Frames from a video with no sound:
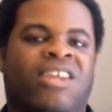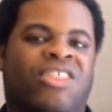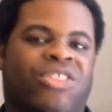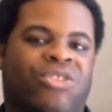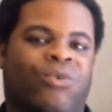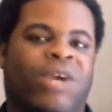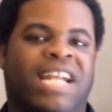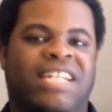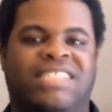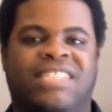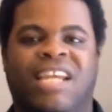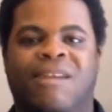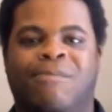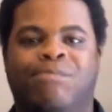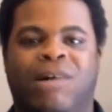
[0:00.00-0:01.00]
threats
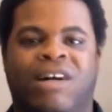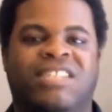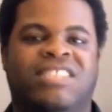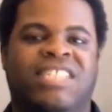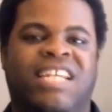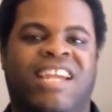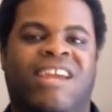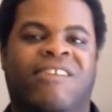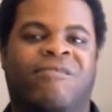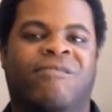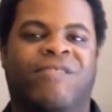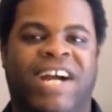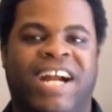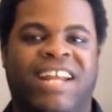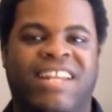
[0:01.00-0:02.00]
and punching and
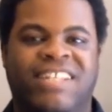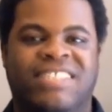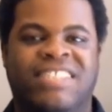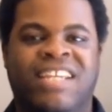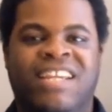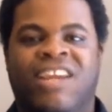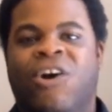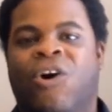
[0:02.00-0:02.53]
violence.